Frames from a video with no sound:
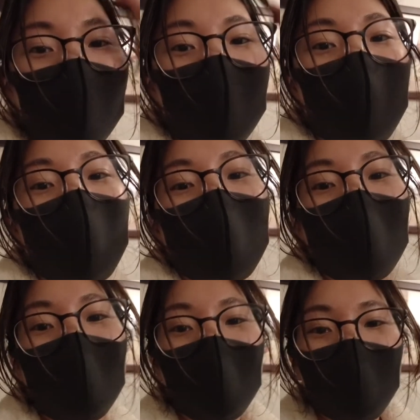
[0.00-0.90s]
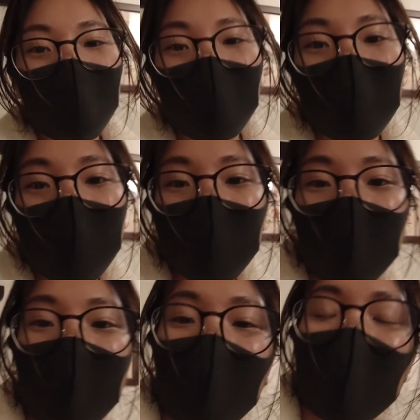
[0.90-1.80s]
So it's 3:40
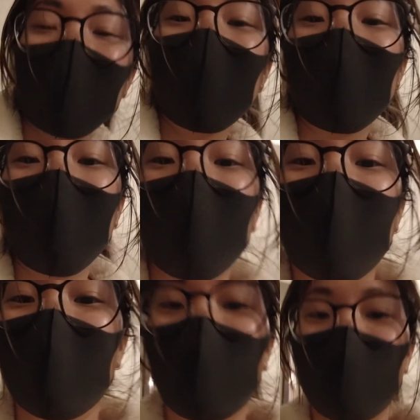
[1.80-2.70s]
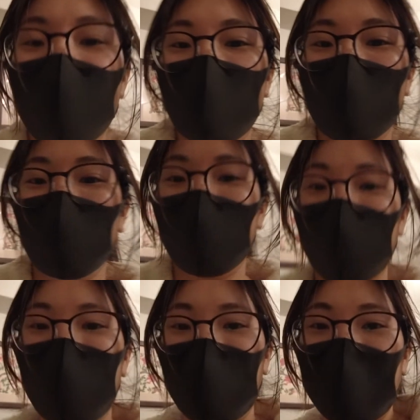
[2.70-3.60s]
a.m. so I'm just gonna go
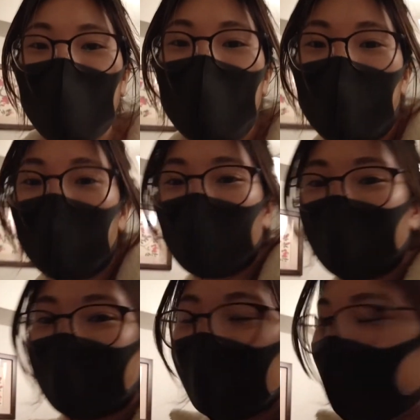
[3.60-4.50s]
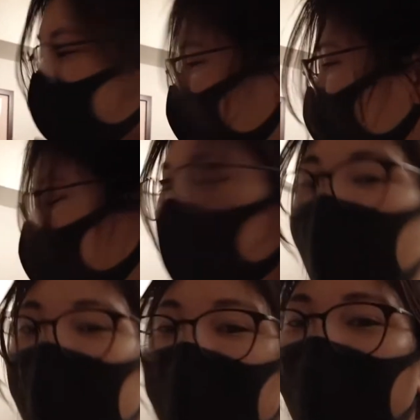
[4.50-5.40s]
straight to sleep, and I have to
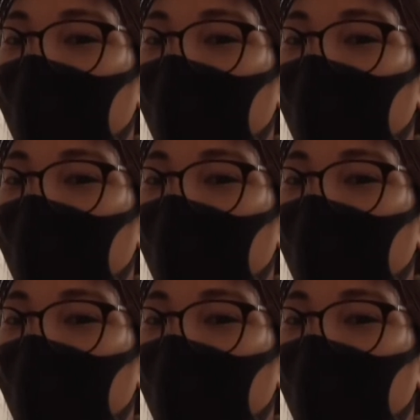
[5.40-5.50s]
work tomorrow